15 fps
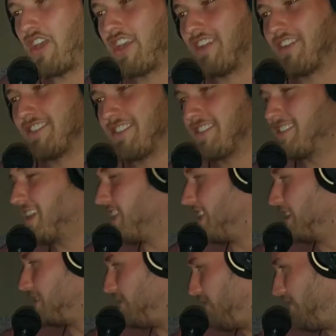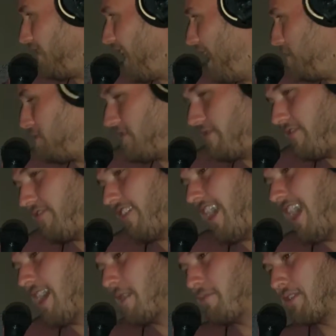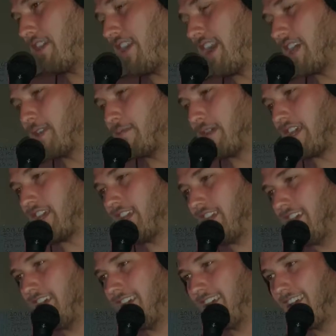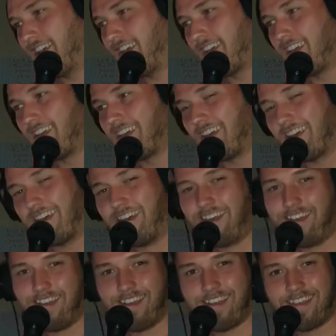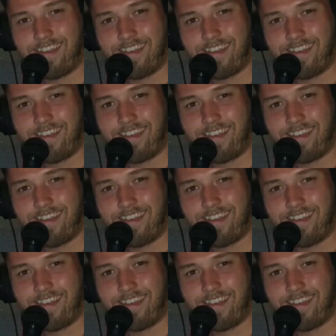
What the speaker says: you can also see this vibrant fire behind me. Huh?